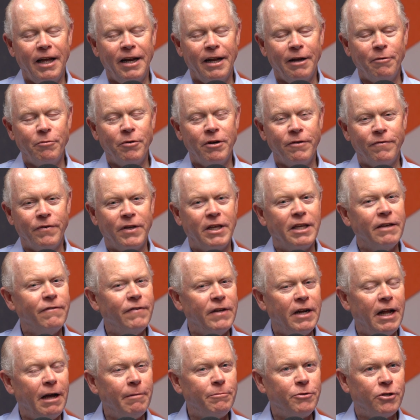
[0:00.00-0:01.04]
I would have
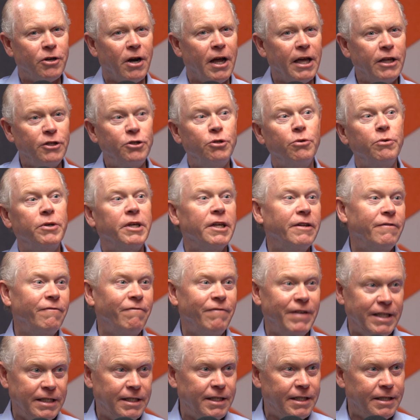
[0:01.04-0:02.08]
given up trying to
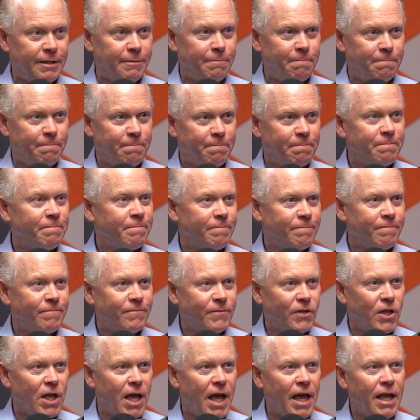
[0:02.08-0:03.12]
convince them,
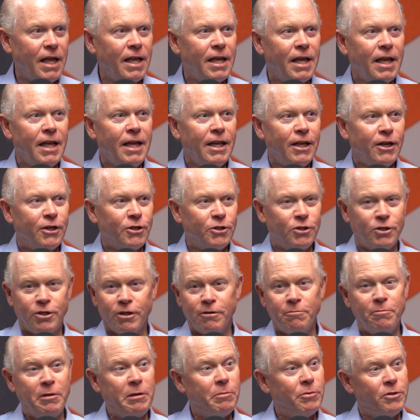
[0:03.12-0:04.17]
okay? Because
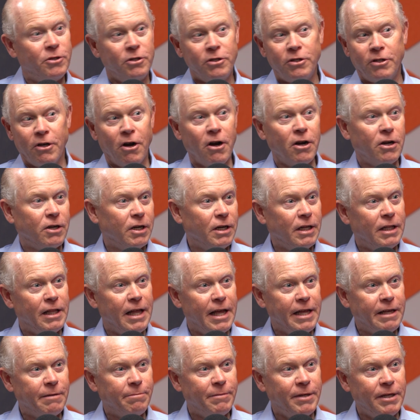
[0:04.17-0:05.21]
certain people just aren't going to
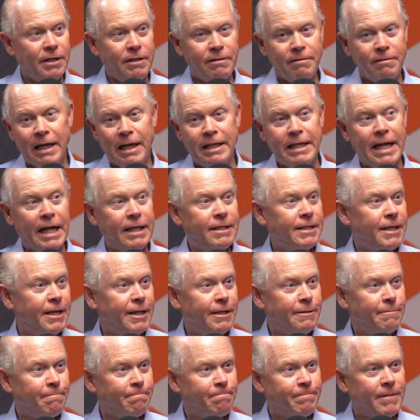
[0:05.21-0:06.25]
like me, and that's
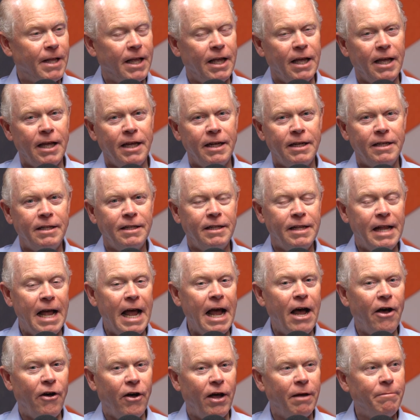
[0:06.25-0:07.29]
it. And
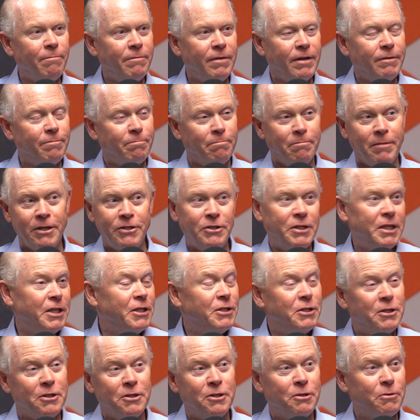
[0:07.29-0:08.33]
now I'm much
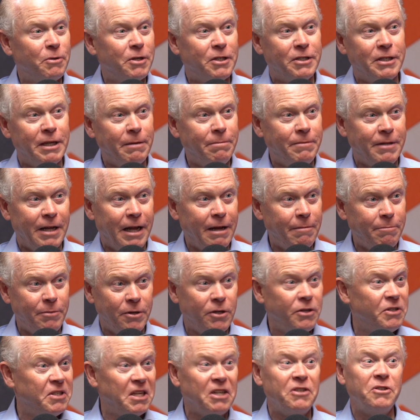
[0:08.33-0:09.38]
easier to accept that
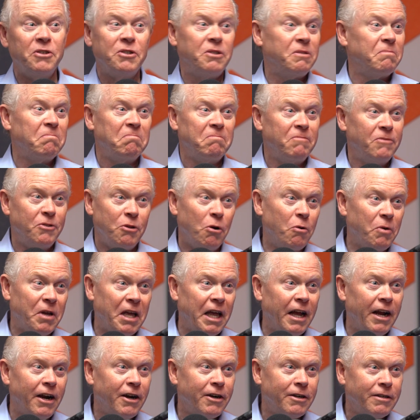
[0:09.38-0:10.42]
because I just don't
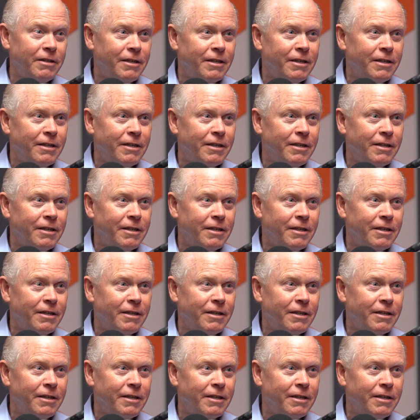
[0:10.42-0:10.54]
care.